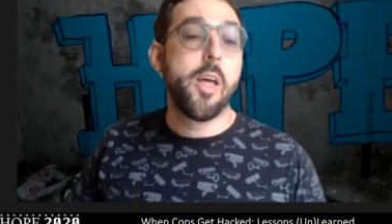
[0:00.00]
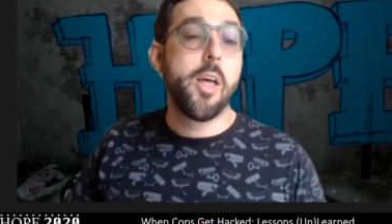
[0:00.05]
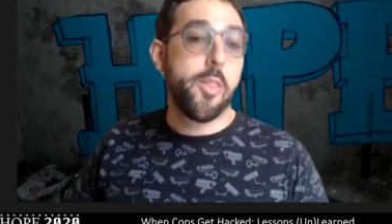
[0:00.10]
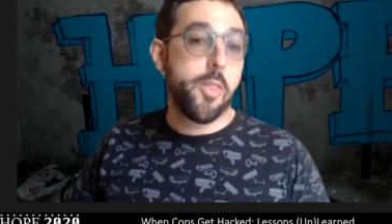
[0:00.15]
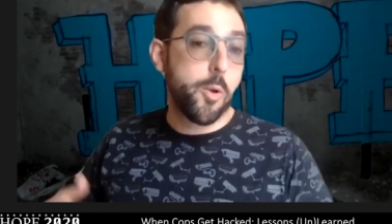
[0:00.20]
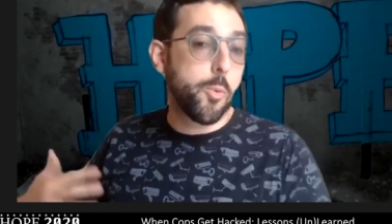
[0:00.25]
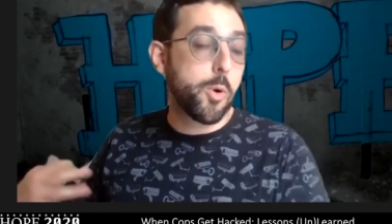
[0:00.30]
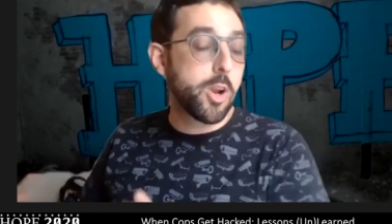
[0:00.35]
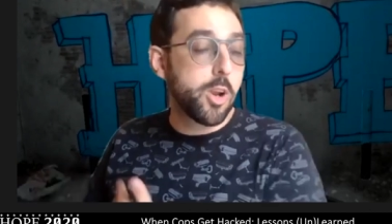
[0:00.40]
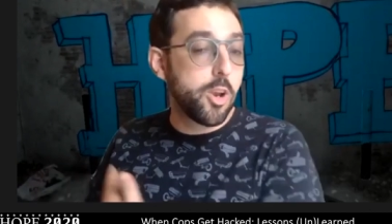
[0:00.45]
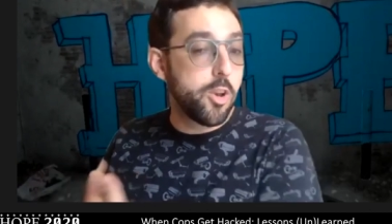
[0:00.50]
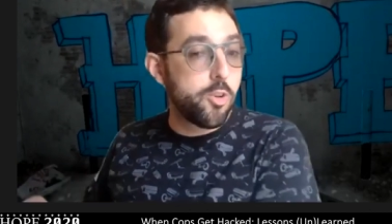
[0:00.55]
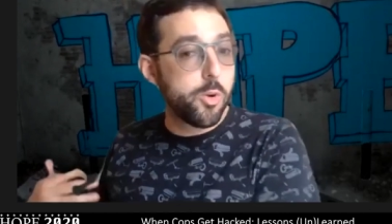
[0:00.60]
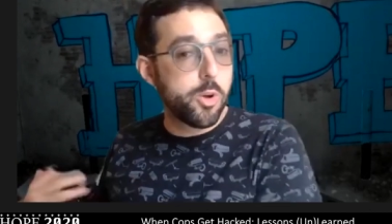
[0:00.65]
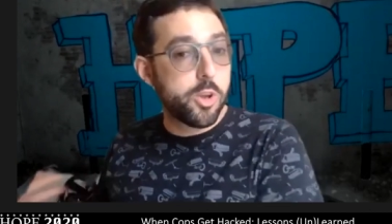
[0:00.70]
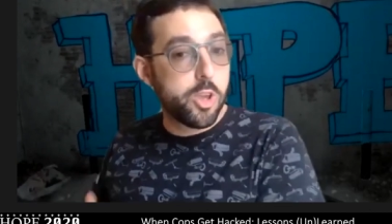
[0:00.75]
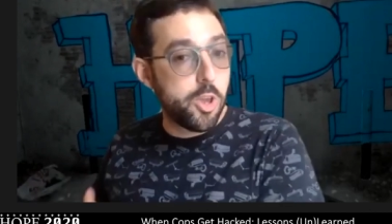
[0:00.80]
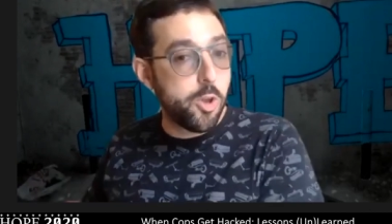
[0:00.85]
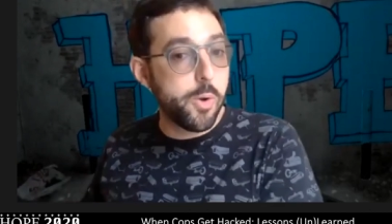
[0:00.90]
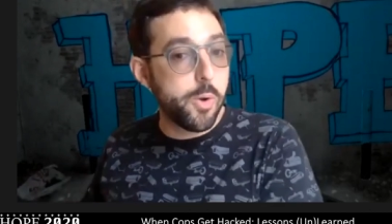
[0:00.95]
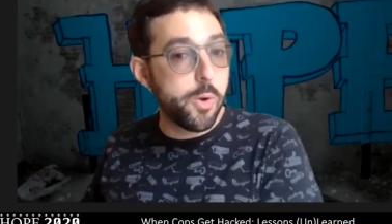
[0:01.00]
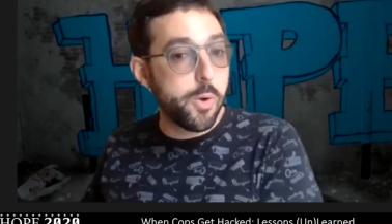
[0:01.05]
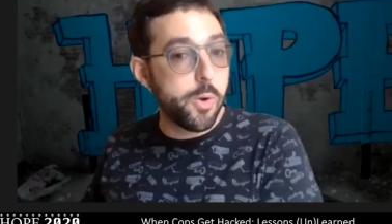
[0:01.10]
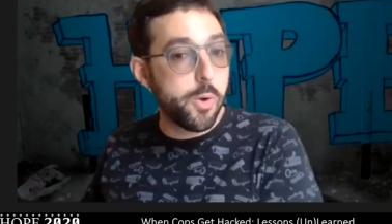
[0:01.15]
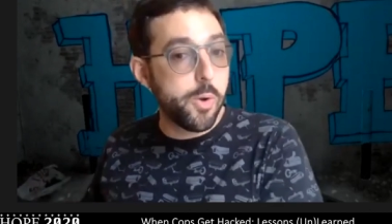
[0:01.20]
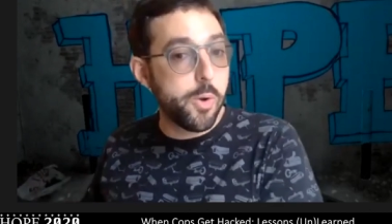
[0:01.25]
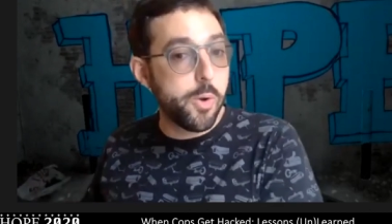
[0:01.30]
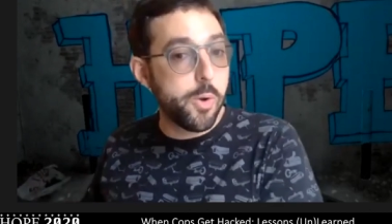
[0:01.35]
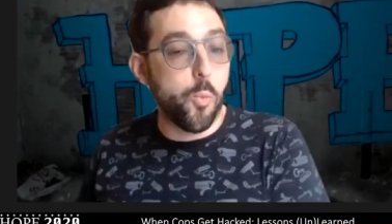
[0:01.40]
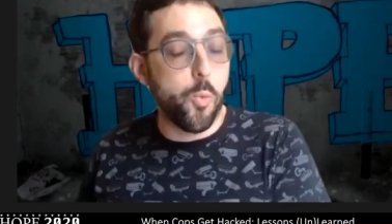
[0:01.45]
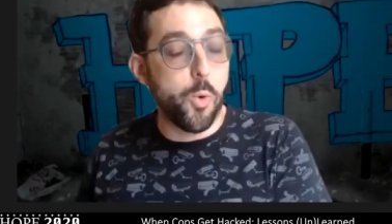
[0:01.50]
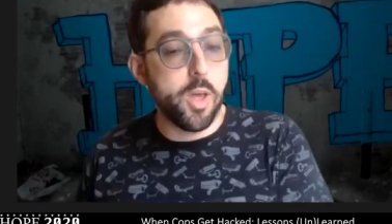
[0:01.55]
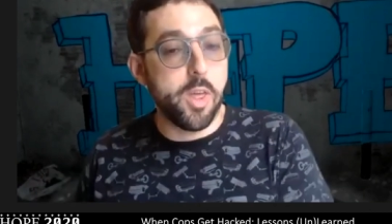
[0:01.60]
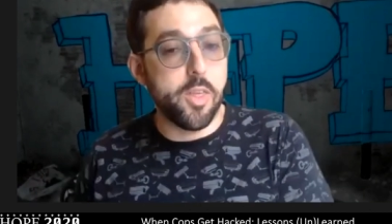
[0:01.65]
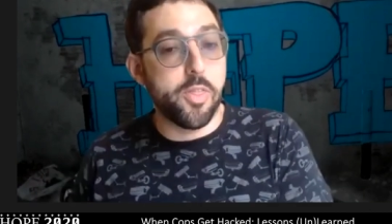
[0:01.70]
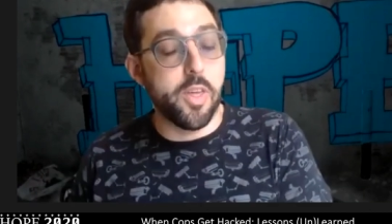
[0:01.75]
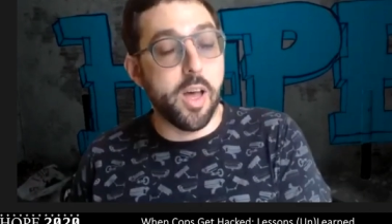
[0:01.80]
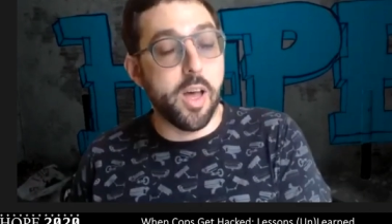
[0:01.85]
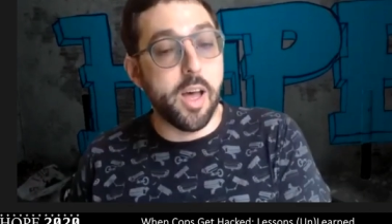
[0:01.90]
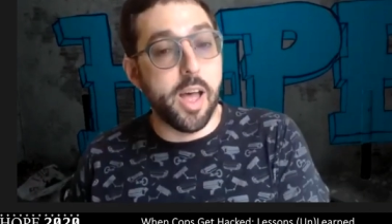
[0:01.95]
Then we're going to do a Q&A
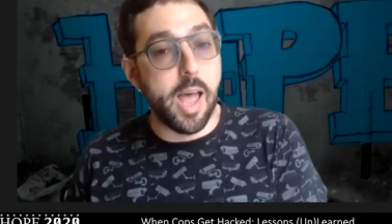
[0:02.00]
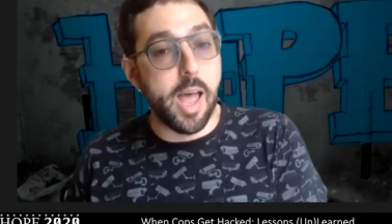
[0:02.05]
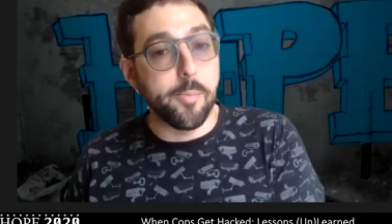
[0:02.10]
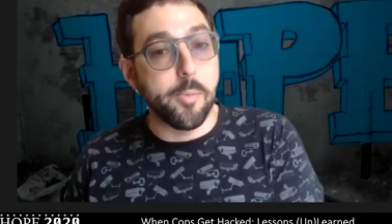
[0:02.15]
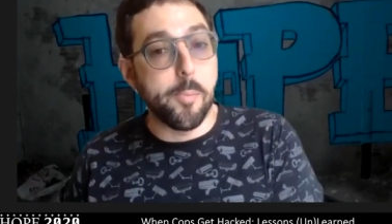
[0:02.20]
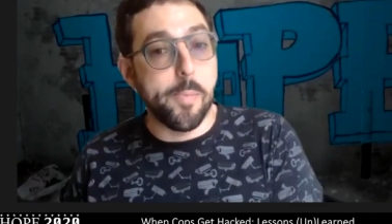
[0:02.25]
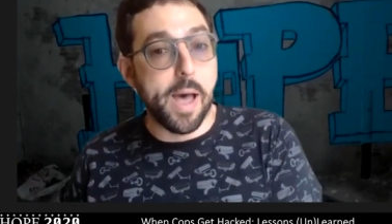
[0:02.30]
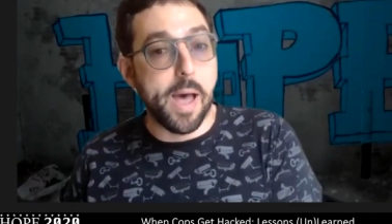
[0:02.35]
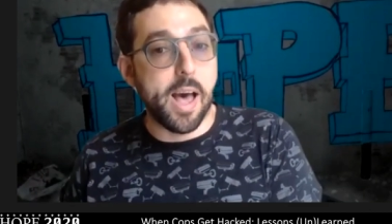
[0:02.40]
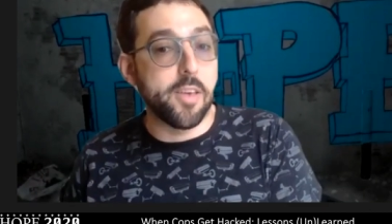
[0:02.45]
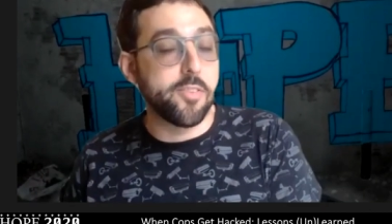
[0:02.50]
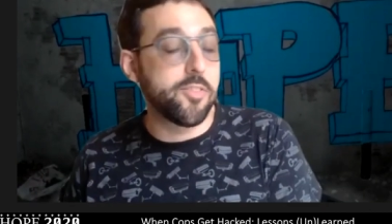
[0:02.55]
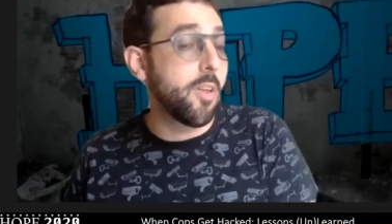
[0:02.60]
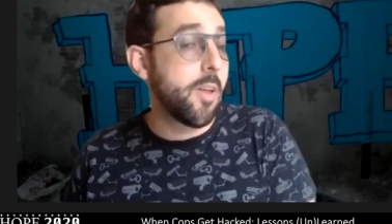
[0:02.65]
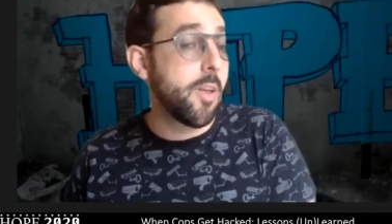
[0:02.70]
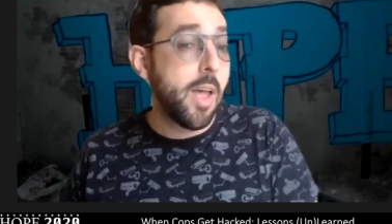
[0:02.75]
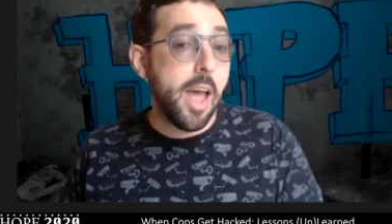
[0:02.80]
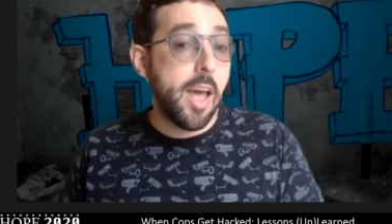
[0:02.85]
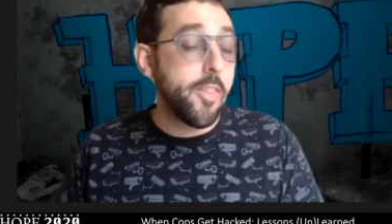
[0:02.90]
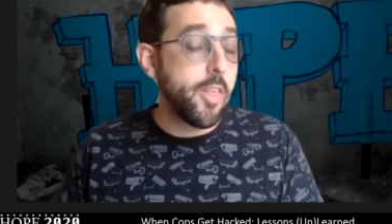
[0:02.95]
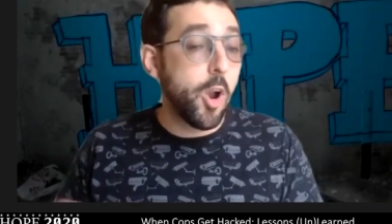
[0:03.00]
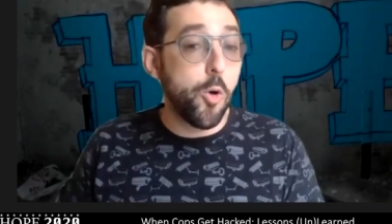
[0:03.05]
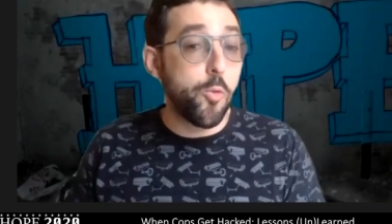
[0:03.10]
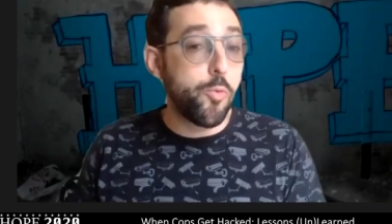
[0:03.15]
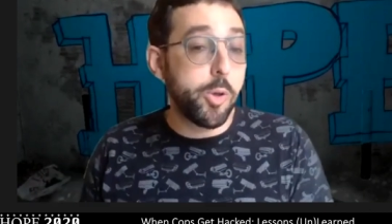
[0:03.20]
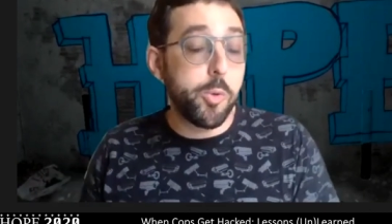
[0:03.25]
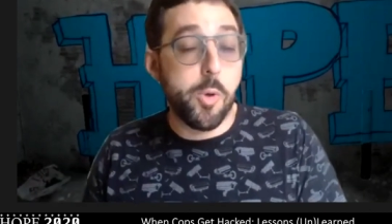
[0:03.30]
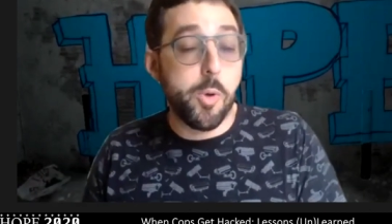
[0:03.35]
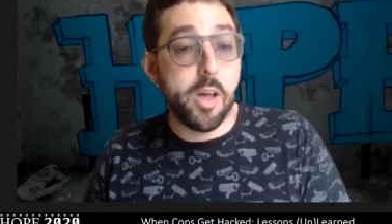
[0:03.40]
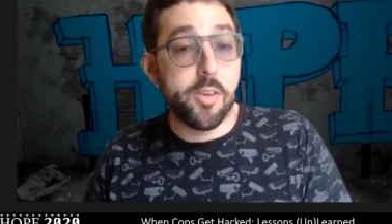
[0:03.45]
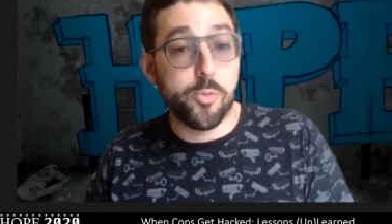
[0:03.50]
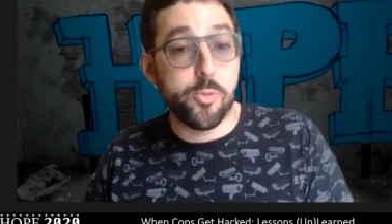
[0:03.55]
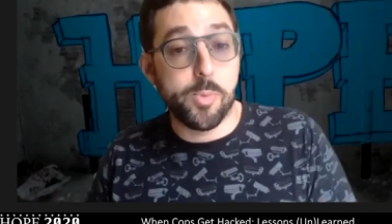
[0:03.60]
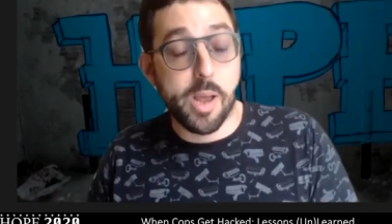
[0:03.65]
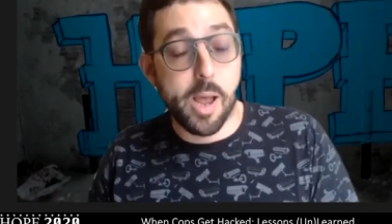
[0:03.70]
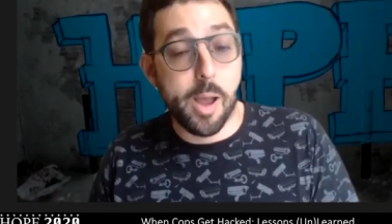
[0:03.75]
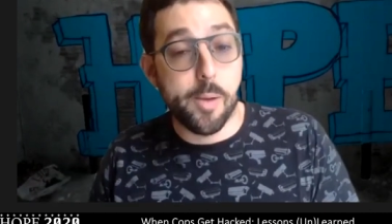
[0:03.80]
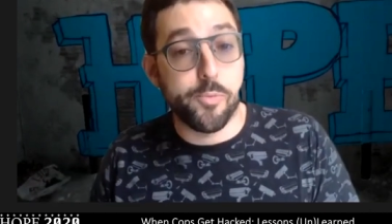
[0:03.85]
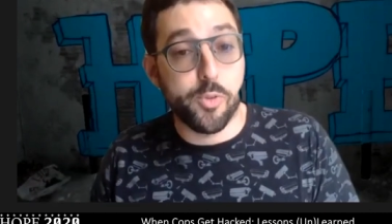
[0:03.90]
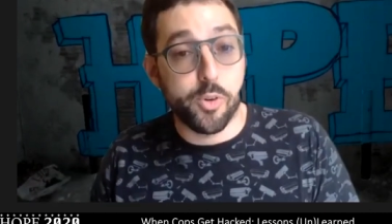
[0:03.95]
with uh, Emma Best, and then hopefully we'll have some
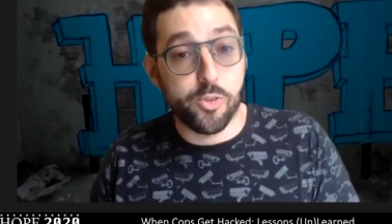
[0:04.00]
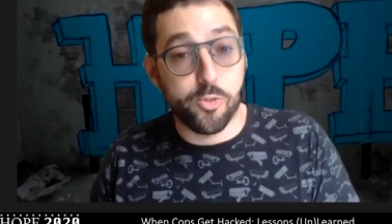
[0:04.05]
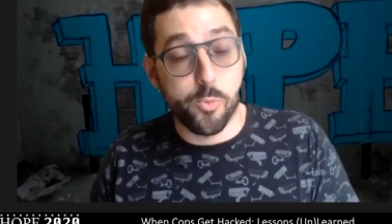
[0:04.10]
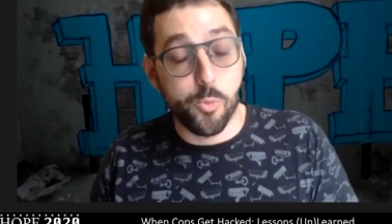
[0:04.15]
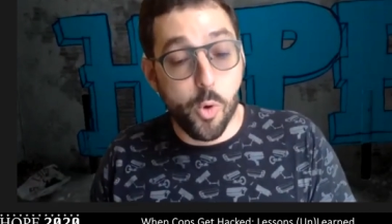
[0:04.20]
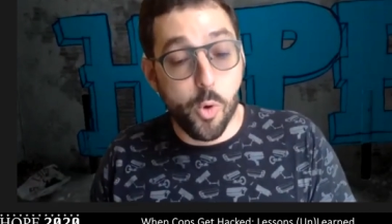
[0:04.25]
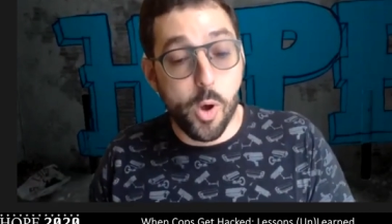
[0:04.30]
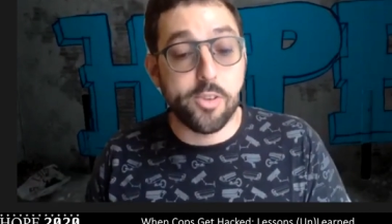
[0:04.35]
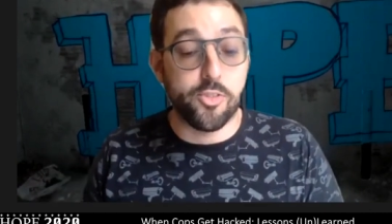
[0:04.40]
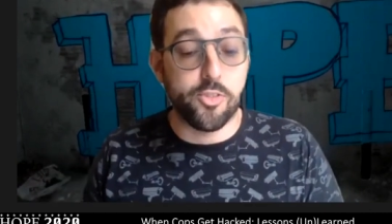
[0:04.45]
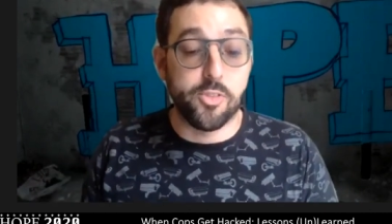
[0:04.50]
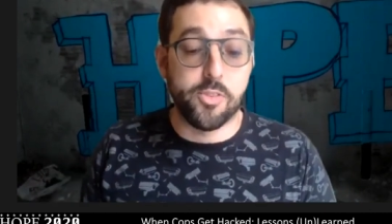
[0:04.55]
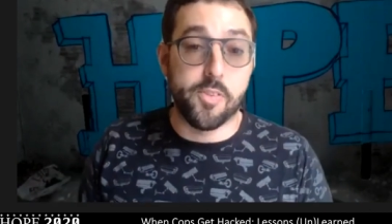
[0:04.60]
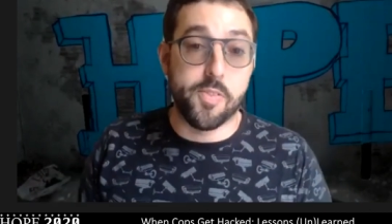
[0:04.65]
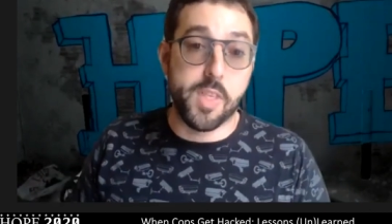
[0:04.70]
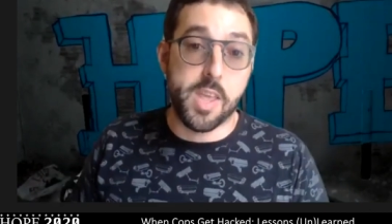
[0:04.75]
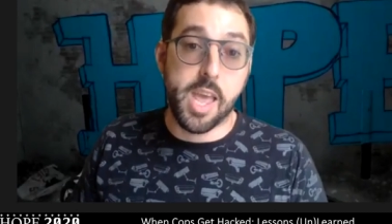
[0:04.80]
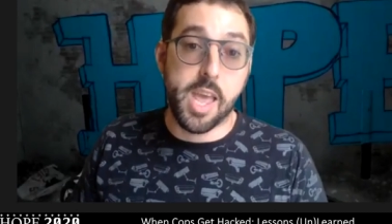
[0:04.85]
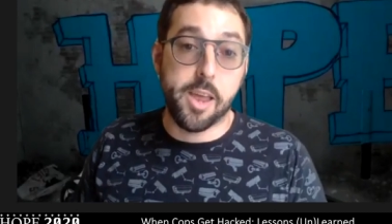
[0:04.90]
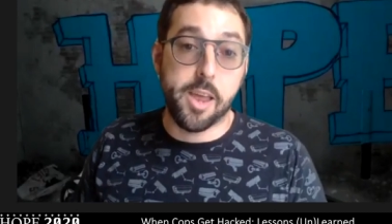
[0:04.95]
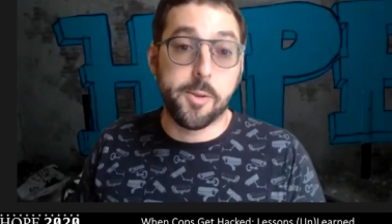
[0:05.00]
time for some questions at the end.